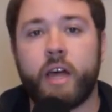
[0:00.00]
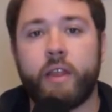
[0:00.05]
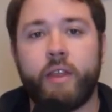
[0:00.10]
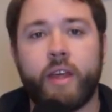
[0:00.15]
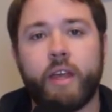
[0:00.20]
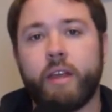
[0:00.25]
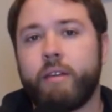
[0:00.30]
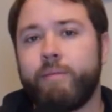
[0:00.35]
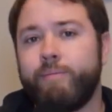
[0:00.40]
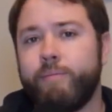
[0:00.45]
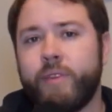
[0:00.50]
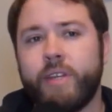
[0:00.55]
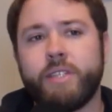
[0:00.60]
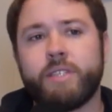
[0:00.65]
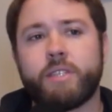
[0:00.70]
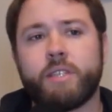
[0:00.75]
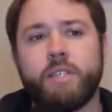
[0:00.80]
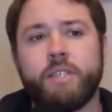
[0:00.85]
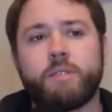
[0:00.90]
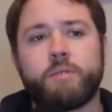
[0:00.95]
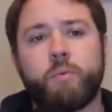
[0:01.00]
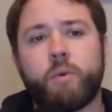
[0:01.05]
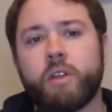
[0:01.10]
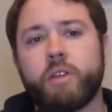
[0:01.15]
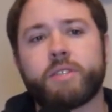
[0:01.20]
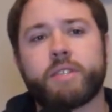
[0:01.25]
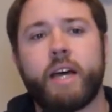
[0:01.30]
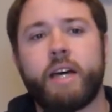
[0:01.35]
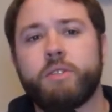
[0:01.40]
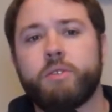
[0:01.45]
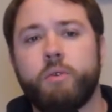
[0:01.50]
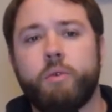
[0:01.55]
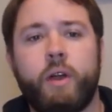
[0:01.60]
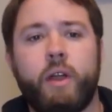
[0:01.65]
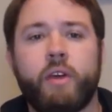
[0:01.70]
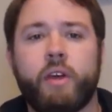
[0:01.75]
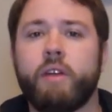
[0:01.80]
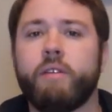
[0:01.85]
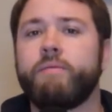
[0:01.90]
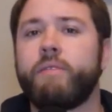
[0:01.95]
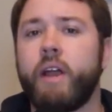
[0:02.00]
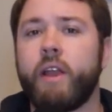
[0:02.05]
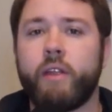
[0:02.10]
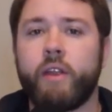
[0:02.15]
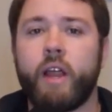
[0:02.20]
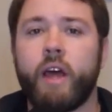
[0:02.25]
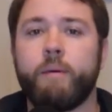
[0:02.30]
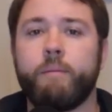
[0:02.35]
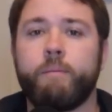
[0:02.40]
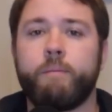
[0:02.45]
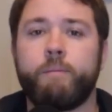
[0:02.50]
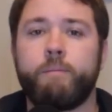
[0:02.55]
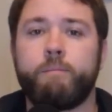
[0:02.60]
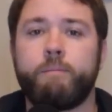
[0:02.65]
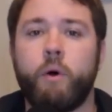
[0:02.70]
I think he's one of those guys who would rather get a fight of the night